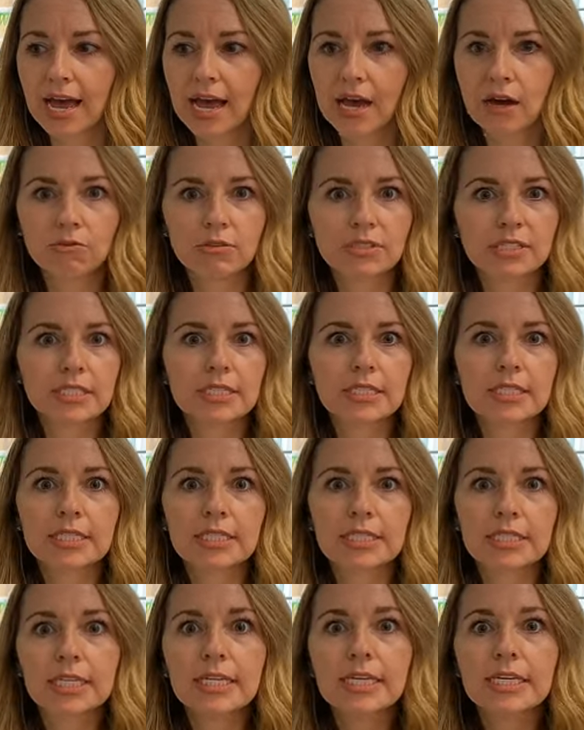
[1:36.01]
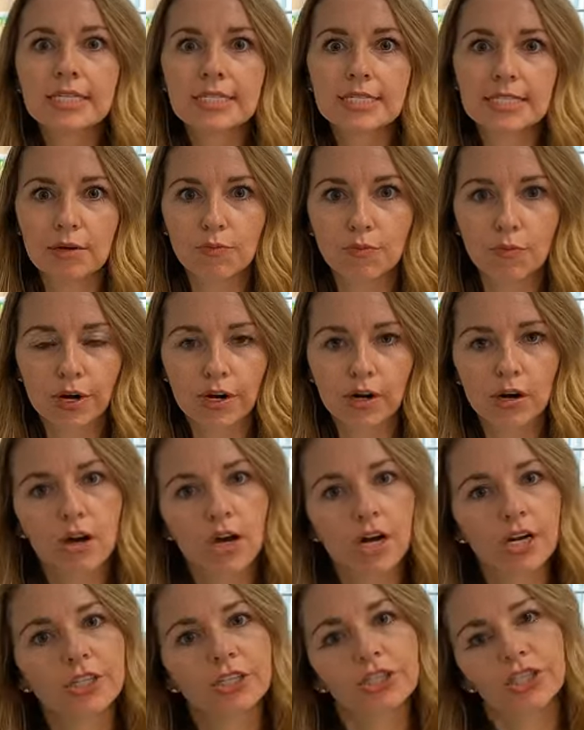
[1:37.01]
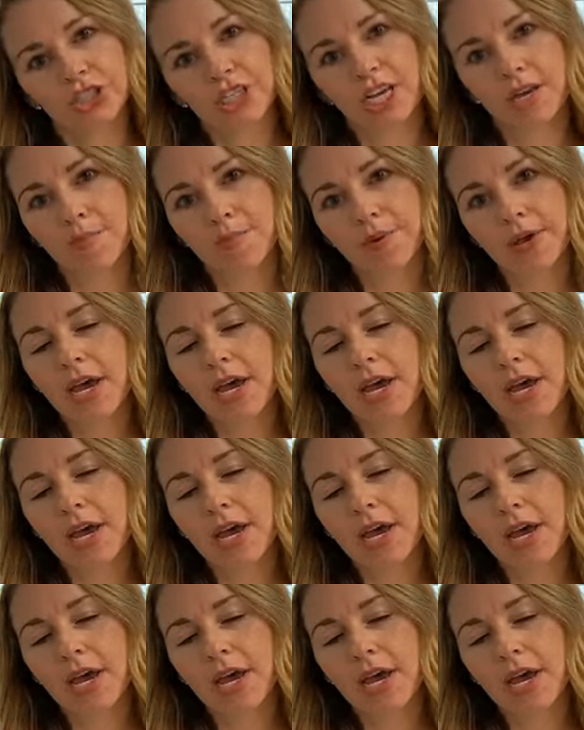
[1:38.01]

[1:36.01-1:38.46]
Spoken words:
out to sea somewhere on a ship?